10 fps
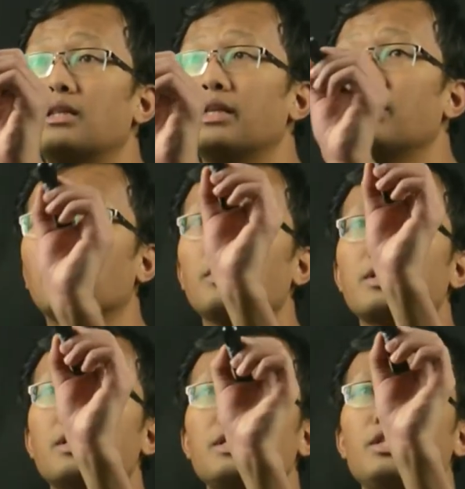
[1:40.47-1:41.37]

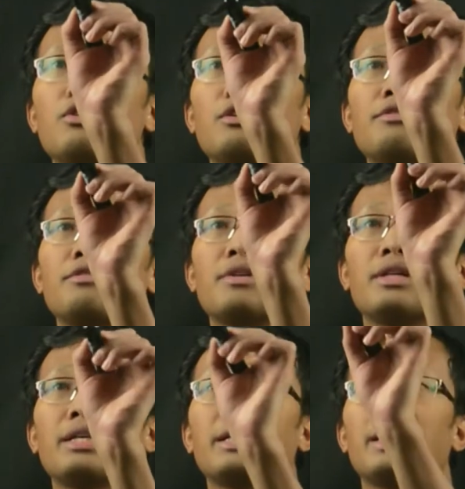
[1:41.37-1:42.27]
equals g of
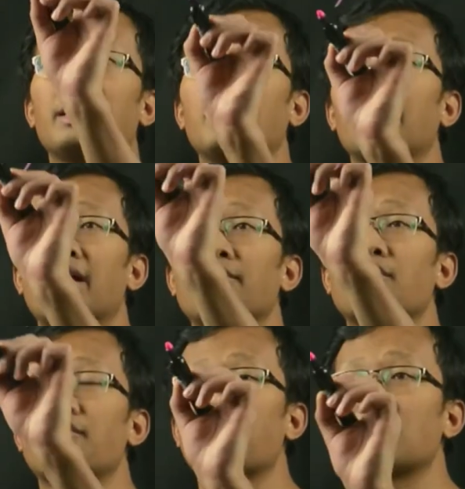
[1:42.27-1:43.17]
f
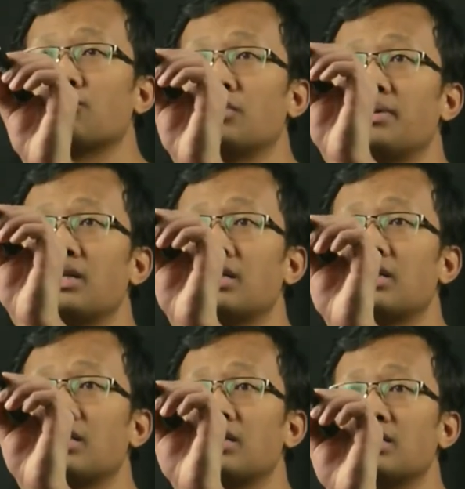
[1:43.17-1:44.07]
of x would be
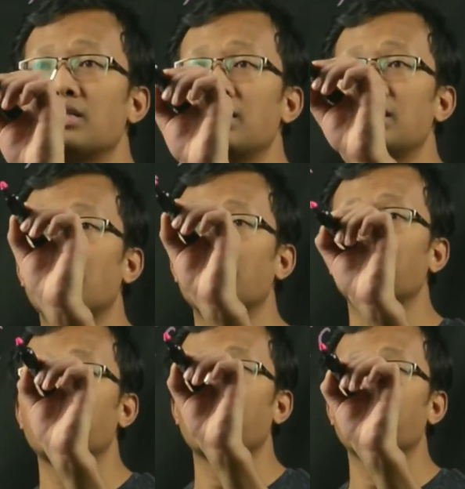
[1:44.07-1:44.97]
g
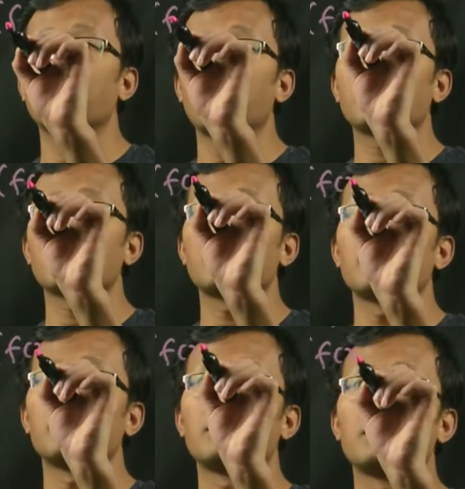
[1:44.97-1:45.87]
of f of x.
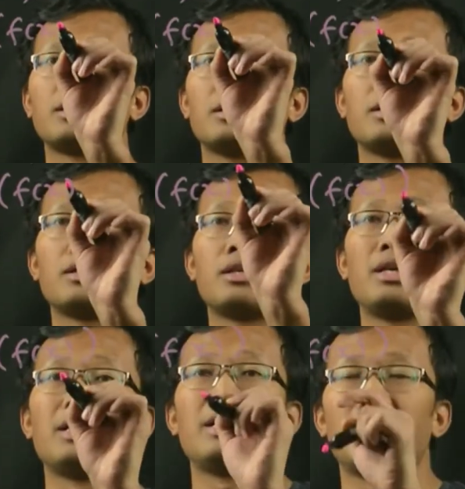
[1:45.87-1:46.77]

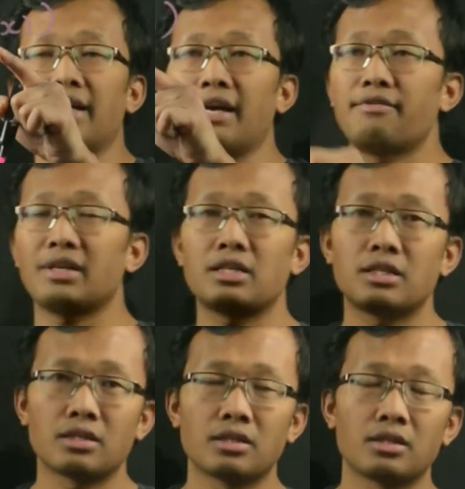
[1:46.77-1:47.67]

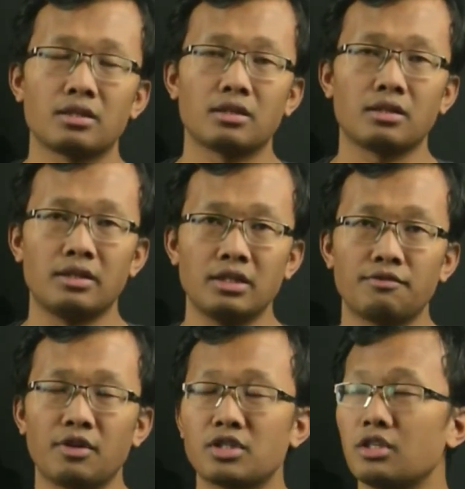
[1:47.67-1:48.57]
fx, this
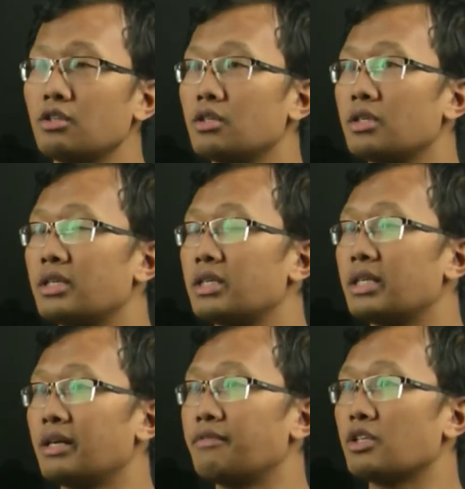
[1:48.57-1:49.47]
function
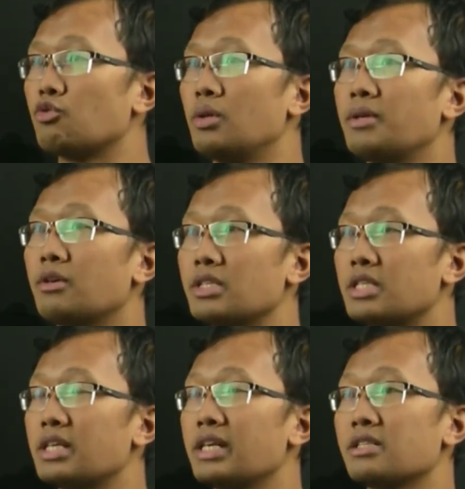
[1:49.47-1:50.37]
fx will be
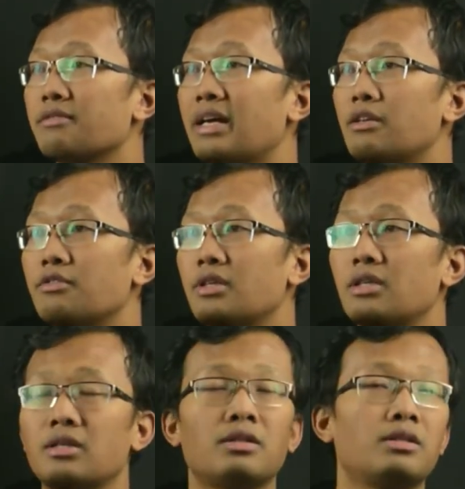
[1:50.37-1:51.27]
considered as a value for
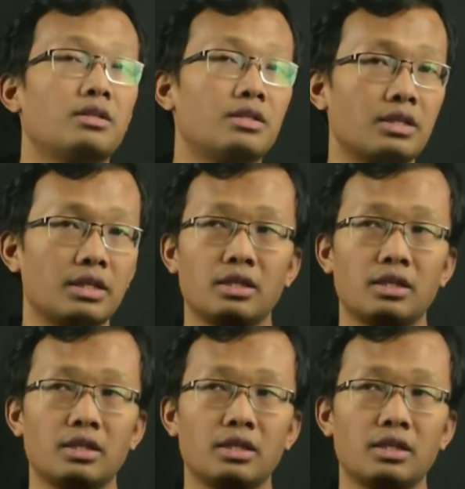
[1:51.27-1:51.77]
z.